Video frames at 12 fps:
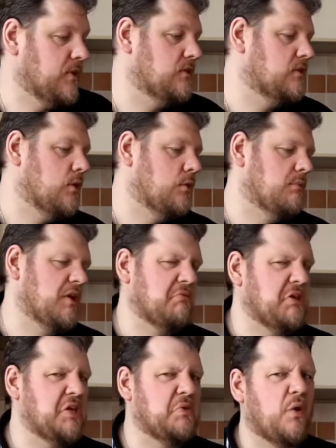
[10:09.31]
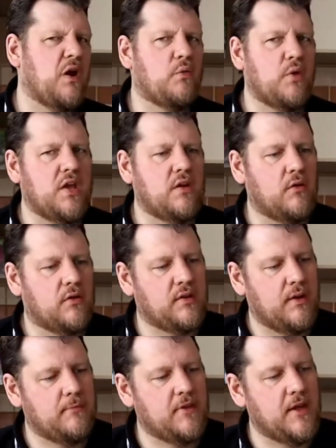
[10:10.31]
So maybe one week or
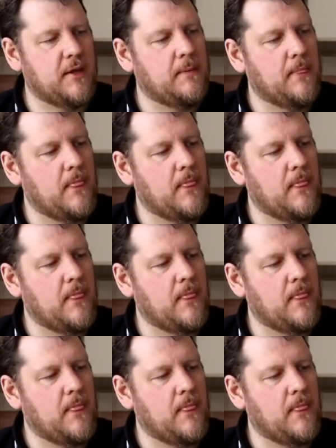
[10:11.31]
something.